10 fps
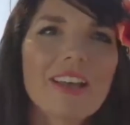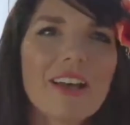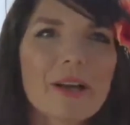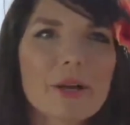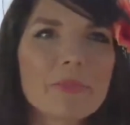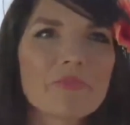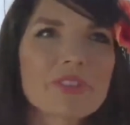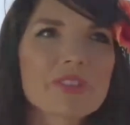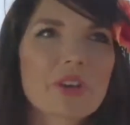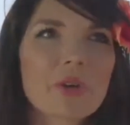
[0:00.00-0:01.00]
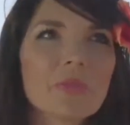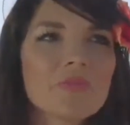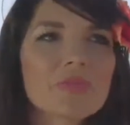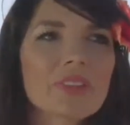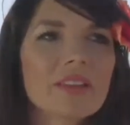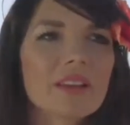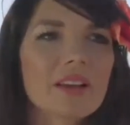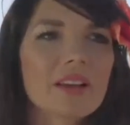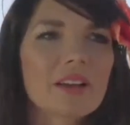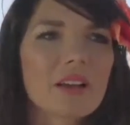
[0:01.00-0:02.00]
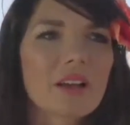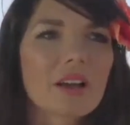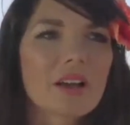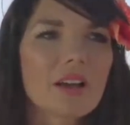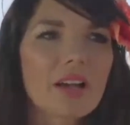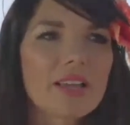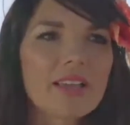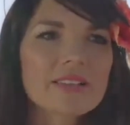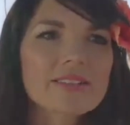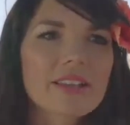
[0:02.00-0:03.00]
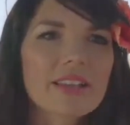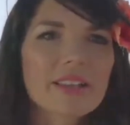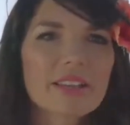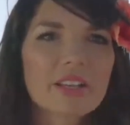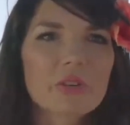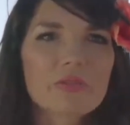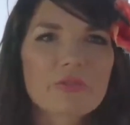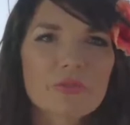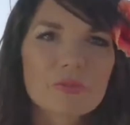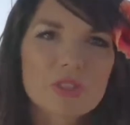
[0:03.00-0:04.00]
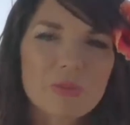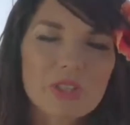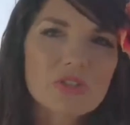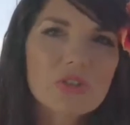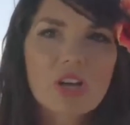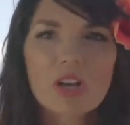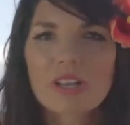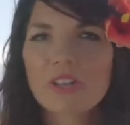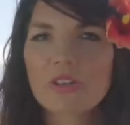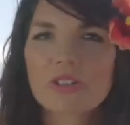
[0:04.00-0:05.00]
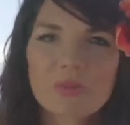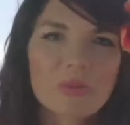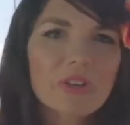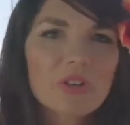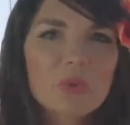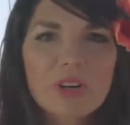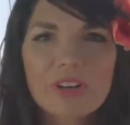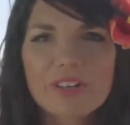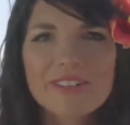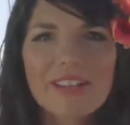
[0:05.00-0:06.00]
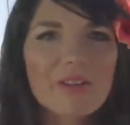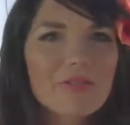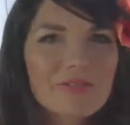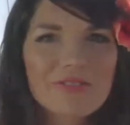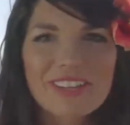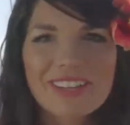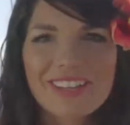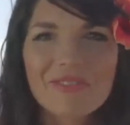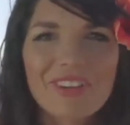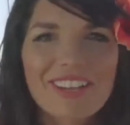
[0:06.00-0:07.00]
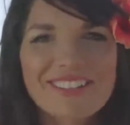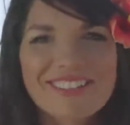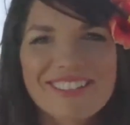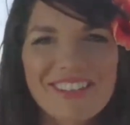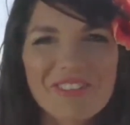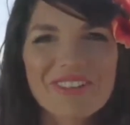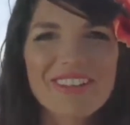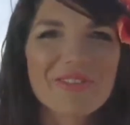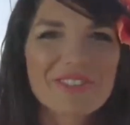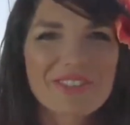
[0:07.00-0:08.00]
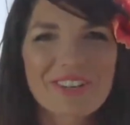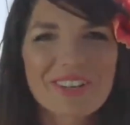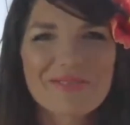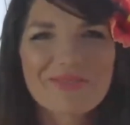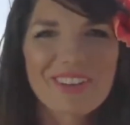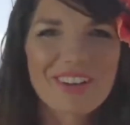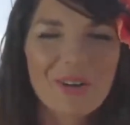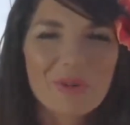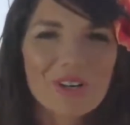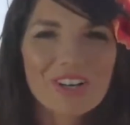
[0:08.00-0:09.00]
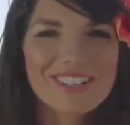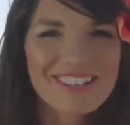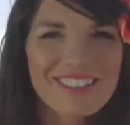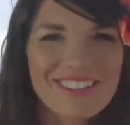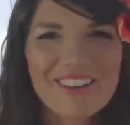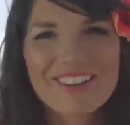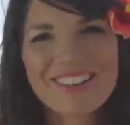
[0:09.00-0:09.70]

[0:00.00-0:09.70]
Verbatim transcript: Um, so uh, I guess, like, you know, to be strong and your superhero warrior self? Any advice that you would give to our, our warriors out there?